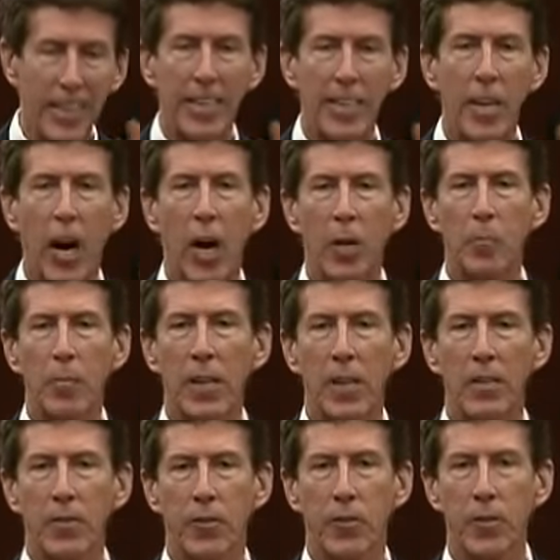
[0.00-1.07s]
it not
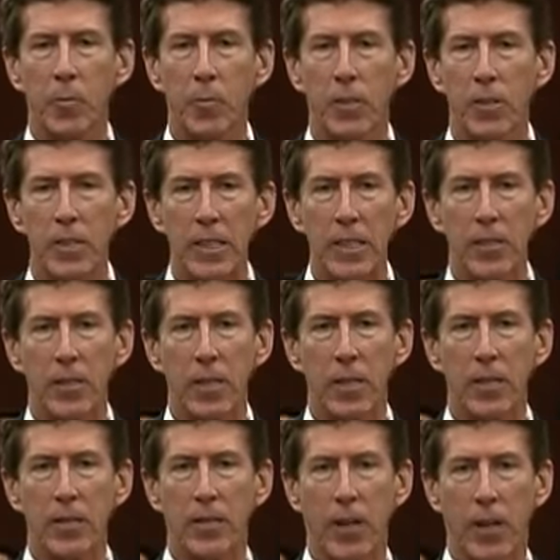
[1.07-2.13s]
been for the police
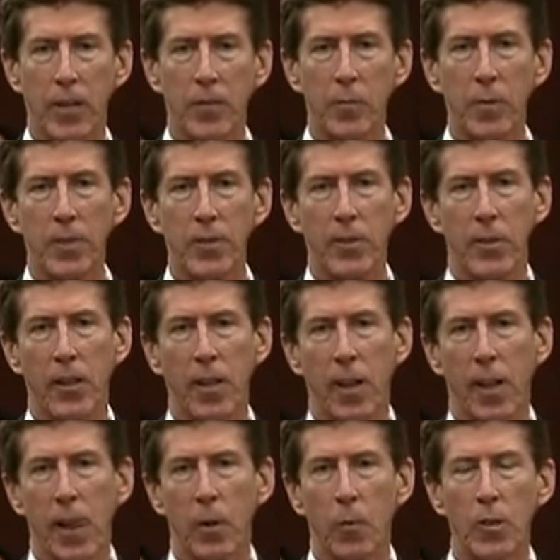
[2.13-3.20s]
involvement,
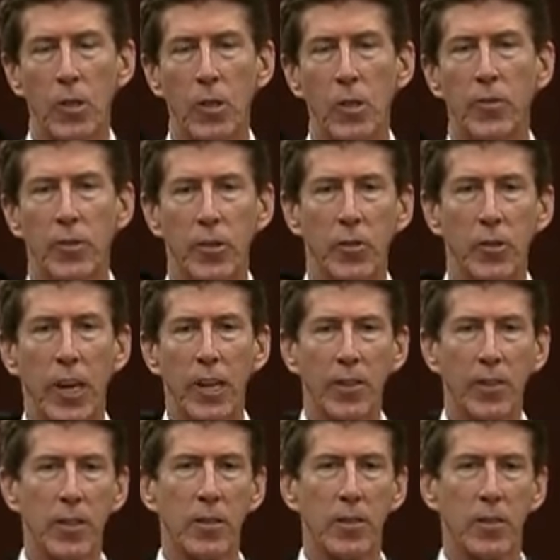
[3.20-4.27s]
would you have
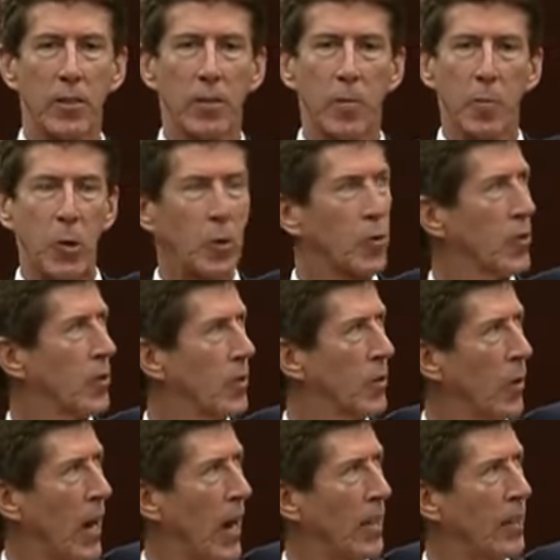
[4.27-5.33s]
suggested to the person
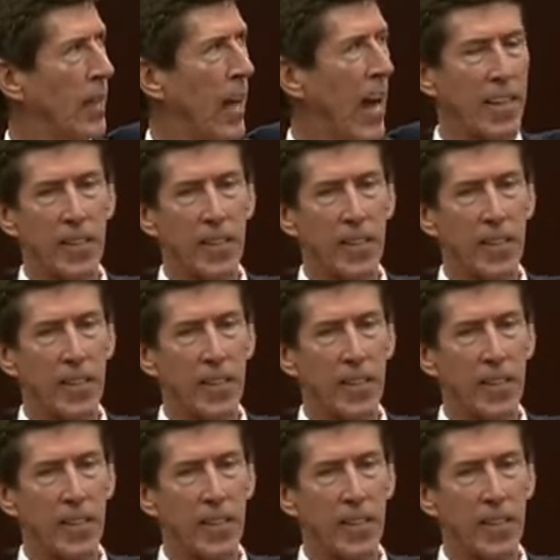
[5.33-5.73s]
who had that